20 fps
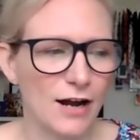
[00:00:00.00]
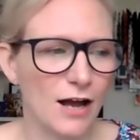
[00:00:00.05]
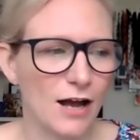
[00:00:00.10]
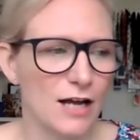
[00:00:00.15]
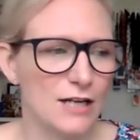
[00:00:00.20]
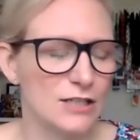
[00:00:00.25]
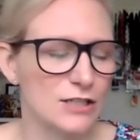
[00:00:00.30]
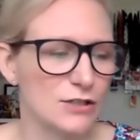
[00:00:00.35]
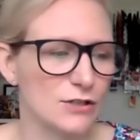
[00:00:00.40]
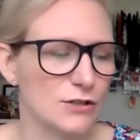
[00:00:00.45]

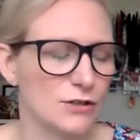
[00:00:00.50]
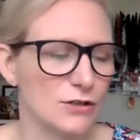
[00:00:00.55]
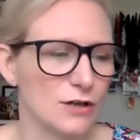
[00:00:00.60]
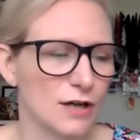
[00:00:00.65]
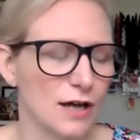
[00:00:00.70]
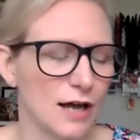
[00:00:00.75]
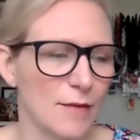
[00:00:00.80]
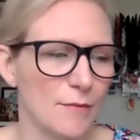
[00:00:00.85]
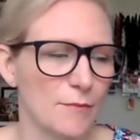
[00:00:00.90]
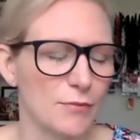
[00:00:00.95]
I do
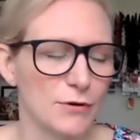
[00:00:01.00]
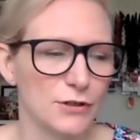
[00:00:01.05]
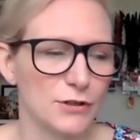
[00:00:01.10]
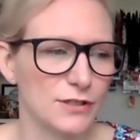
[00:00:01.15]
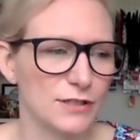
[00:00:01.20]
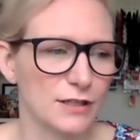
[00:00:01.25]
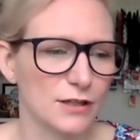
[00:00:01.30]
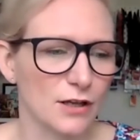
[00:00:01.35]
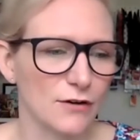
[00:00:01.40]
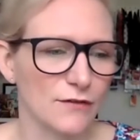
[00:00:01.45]

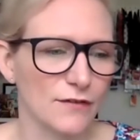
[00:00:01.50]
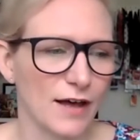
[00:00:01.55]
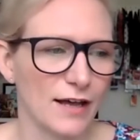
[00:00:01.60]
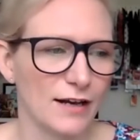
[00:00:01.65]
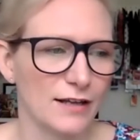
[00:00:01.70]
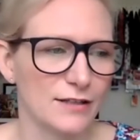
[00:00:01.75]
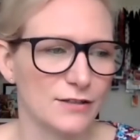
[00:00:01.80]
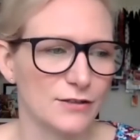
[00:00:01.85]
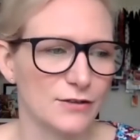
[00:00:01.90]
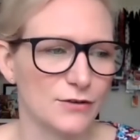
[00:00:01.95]
produce a lot of
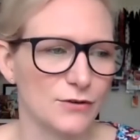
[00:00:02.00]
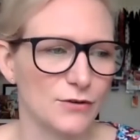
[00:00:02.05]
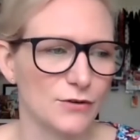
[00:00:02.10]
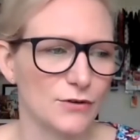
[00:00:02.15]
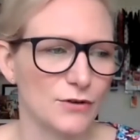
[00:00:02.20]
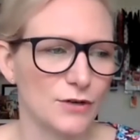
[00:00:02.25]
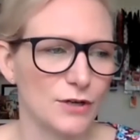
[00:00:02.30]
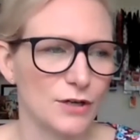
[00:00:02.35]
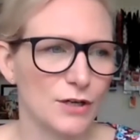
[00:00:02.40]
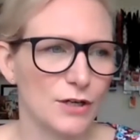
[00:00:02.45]
artists who